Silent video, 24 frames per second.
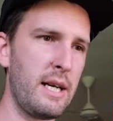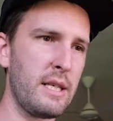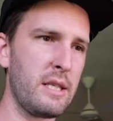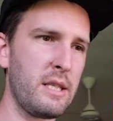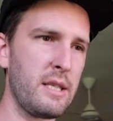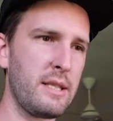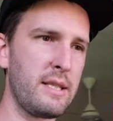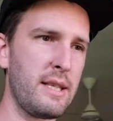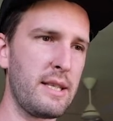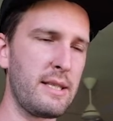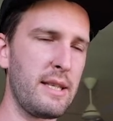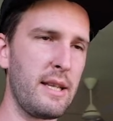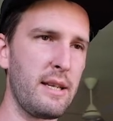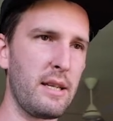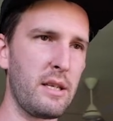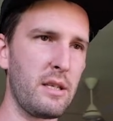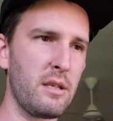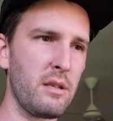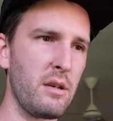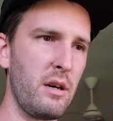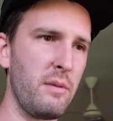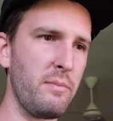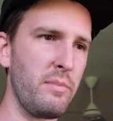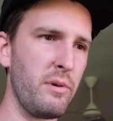Just as an
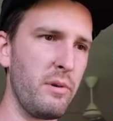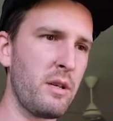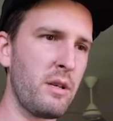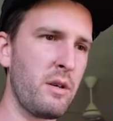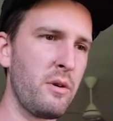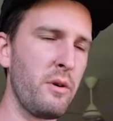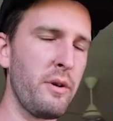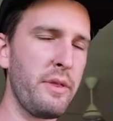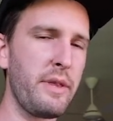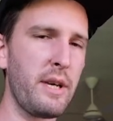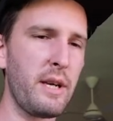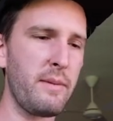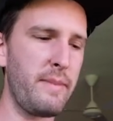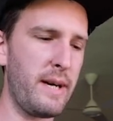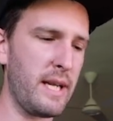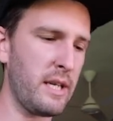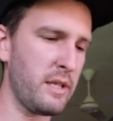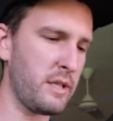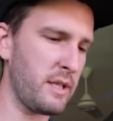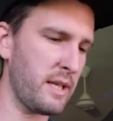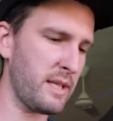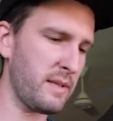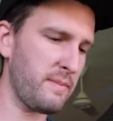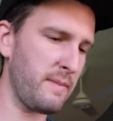example. Cool thing about
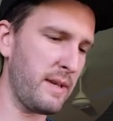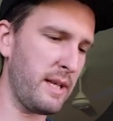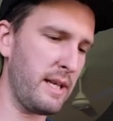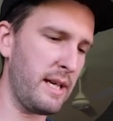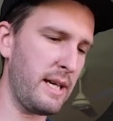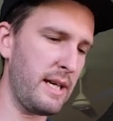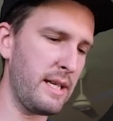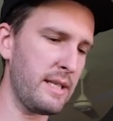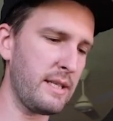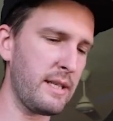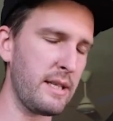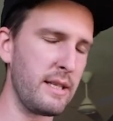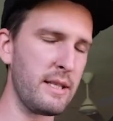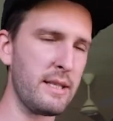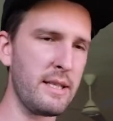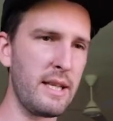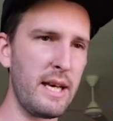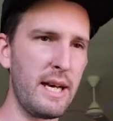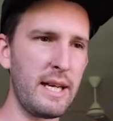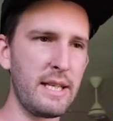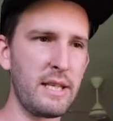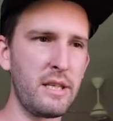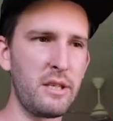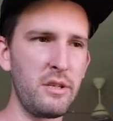adjustment layers is
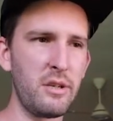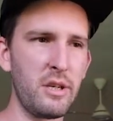that